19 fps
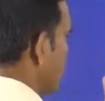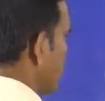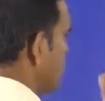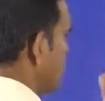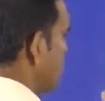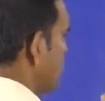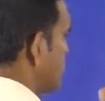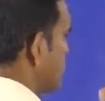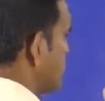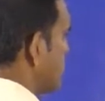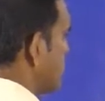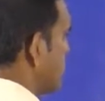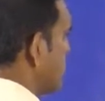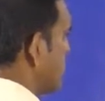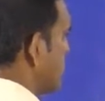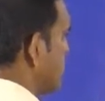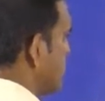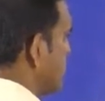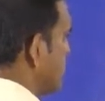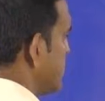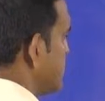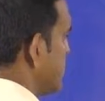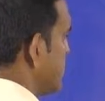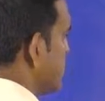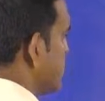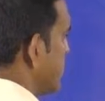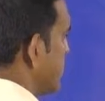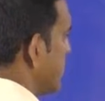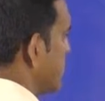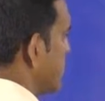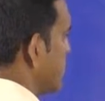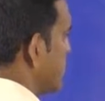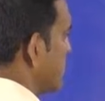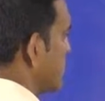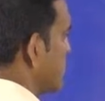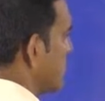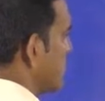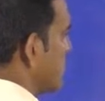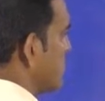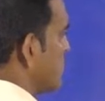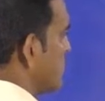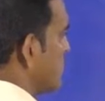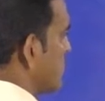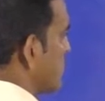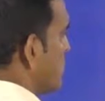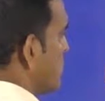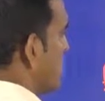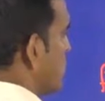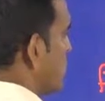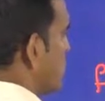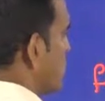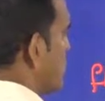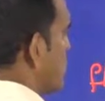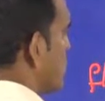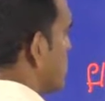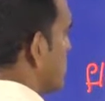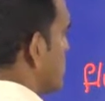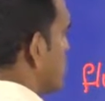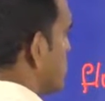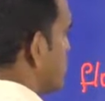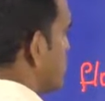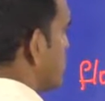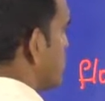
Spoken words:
have other declarations like float,